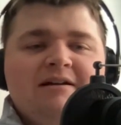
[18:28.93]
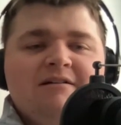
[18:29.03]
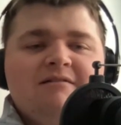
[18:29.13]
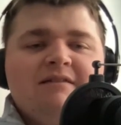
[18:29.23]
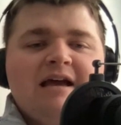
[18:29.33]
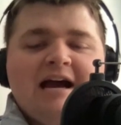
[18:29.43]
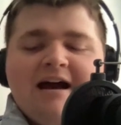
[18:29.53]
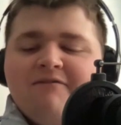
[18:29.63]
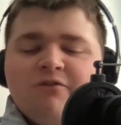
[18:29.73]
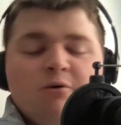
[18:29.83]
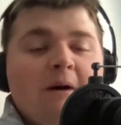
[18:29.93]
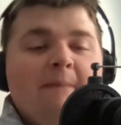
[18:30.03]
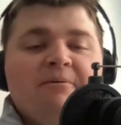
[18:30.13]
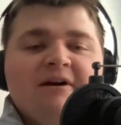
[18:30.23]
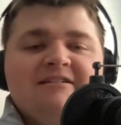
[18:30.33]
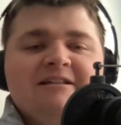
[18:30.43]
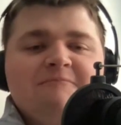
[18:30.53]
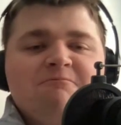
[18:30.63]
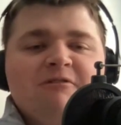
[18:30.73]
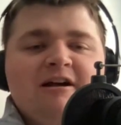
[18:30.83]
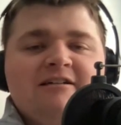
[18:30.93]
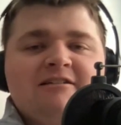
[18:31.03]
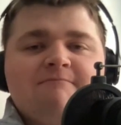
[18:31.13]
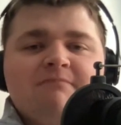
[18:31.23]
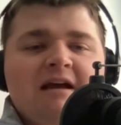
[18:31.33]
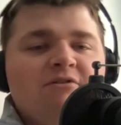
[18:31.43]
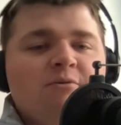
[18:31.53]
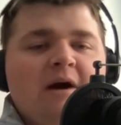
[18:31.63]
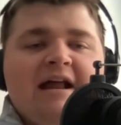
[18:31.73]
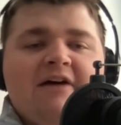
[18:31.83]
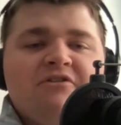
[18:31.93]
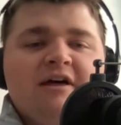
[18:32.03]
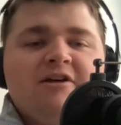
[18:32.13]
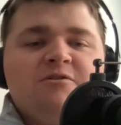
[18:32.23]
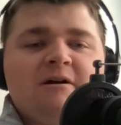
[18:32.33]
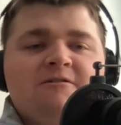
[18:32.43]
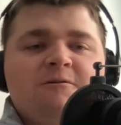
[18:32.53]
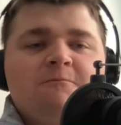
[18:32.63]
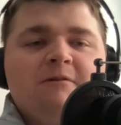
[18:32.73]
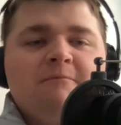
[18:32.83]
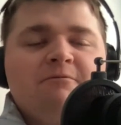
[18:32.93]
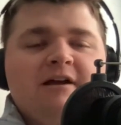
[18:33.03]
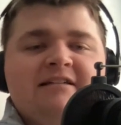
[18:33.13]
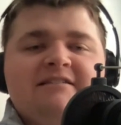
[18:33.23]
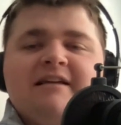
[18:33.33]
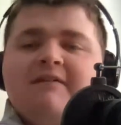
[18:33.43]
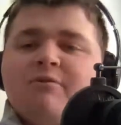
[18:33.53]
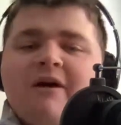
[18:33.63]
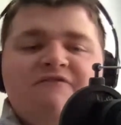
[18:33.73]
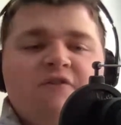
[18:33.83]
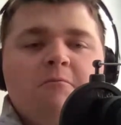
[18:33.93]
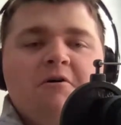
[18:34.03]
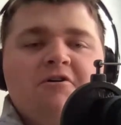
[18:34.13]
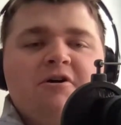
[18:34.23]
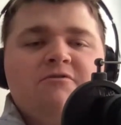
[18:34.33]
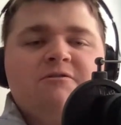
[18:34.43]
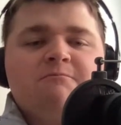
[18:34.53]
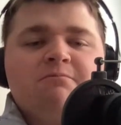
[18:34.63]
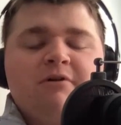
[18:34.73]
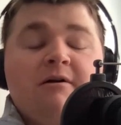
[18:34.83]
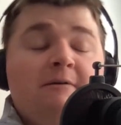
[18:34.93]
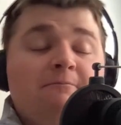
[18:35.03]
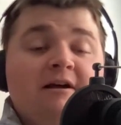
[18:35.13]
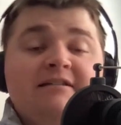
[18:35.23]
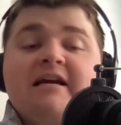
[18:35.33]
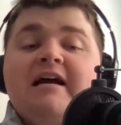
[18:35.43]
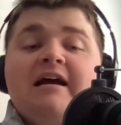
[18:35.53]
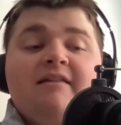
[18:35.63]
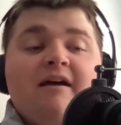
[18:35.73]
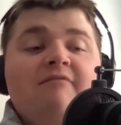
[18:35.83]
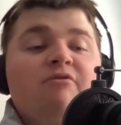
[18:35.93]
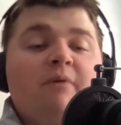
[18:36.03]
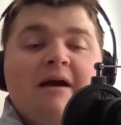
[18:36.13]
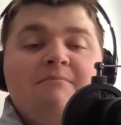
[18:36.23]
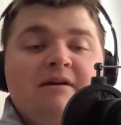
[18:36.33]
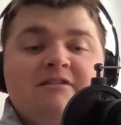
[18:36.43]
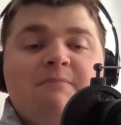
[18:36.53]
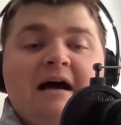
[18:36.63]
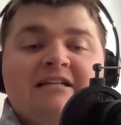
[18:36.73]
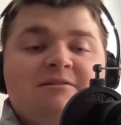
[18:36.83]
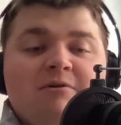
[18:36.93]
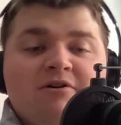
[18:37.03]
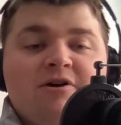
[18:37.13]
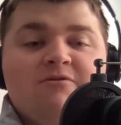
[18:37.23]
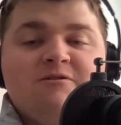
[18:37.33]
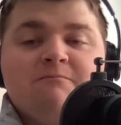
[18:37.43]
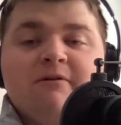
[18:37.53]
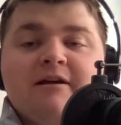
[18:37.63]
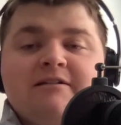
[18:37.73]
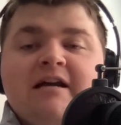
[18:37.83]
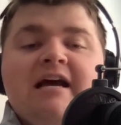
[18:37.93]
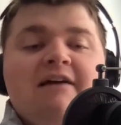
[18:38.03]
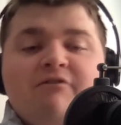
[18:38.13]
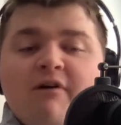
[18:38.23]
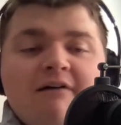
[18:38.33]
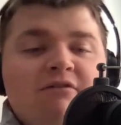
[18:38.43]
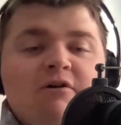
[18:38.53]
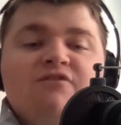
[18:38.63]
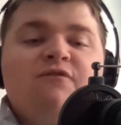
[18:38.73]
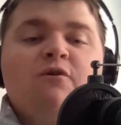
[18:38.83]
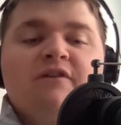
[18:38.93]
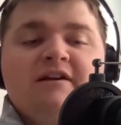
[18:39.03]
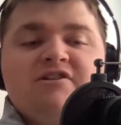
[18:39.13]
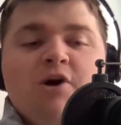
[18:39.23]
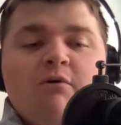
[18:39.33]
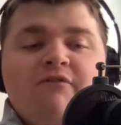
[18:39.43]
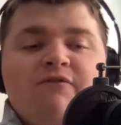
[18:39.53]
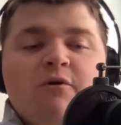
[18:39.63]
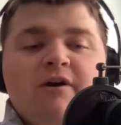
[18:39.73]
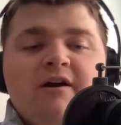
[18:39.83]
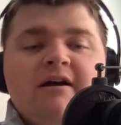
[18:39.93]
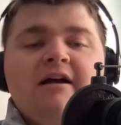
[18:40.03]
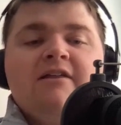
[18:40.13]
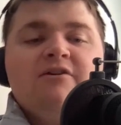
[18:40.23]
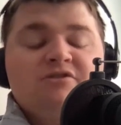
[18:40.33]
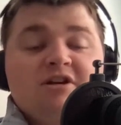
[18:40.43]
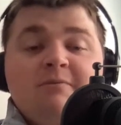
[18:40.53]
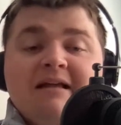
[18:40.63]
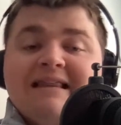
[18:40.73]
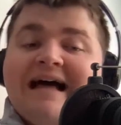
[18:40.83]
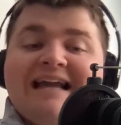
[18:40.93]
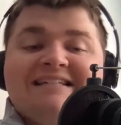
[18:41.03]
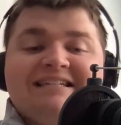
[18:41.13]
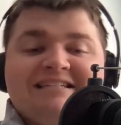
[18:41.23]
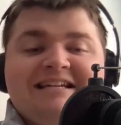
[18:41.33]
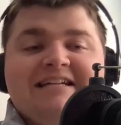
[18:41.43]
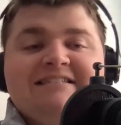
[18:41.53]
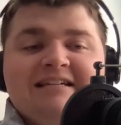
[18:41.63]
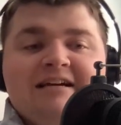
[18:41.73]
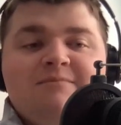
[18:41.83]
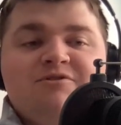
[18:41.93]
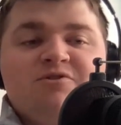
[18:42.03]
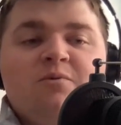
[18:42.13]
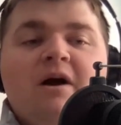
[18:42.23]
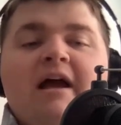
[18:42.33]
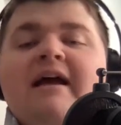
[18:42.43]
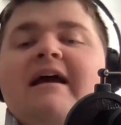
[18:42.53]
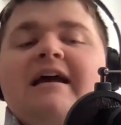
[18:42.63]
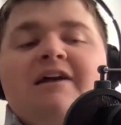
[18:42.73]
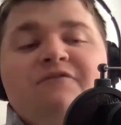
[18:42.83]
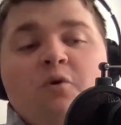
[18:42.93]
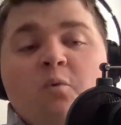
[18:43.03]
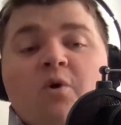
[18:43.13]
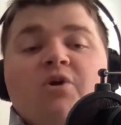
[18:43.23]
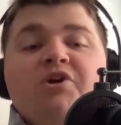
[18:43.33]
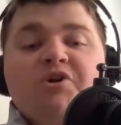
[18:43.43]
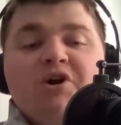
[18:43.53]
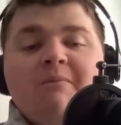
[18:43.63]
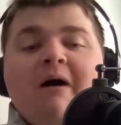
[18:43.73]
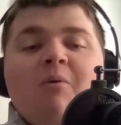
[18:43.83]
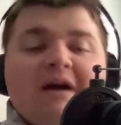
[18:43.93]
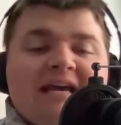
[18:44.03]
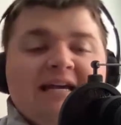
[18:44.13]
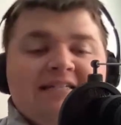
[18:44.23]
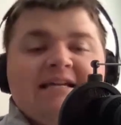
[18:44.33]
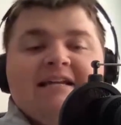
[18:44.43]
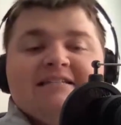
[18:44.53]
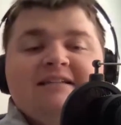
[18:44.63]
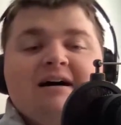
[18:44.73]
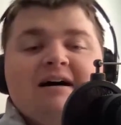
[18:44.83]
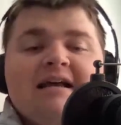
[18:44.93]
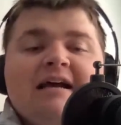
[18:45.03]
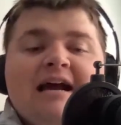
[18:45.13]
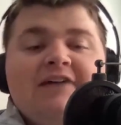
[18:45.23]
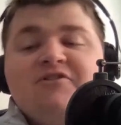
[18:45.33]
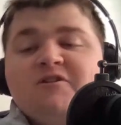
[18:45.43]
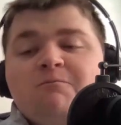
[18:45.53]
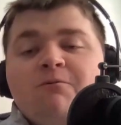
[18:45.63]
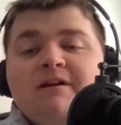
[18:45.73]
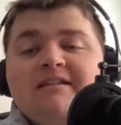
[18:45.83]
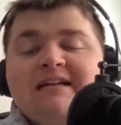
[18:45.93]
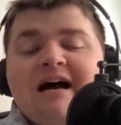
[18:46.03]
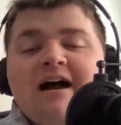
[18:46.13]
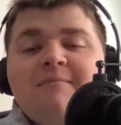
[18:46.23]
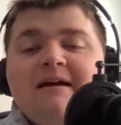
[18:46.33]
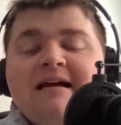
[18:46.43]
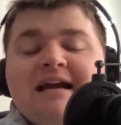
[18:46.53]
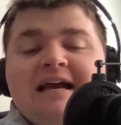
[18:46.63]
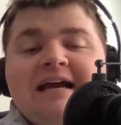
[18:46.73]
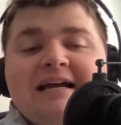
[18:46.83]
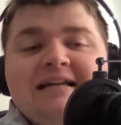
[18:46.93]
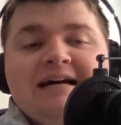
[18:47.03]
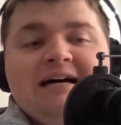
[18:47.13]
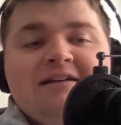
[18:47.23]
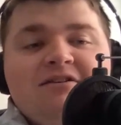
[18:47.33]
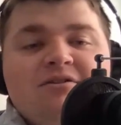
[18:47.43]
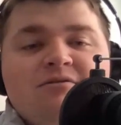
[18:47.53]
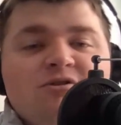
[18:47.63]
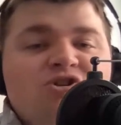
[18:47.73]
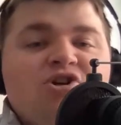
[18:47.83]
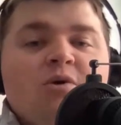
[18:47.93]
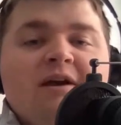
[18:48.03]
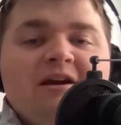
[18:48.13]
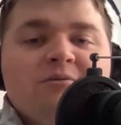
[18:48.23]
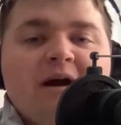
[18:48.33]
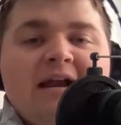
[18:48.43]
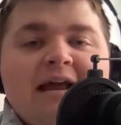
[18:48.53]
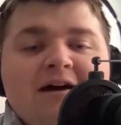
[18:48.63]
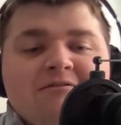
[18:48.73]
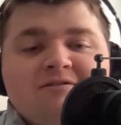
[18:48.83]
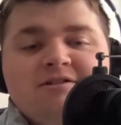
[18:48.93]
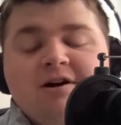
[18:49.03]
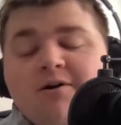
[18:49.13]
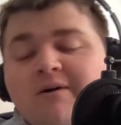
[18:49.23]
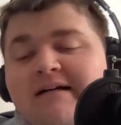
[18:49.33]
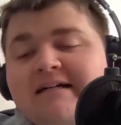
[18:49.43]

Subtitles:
they have the right president in place, they have the right athletic director in place, they have the right football coach in place, and they have the right men's basketball coach in place. If you have those four things going for you, there's going to be a lot of success that comes your way. And I feel really good about what K-State has done at this point in time, and they're showing it right now. So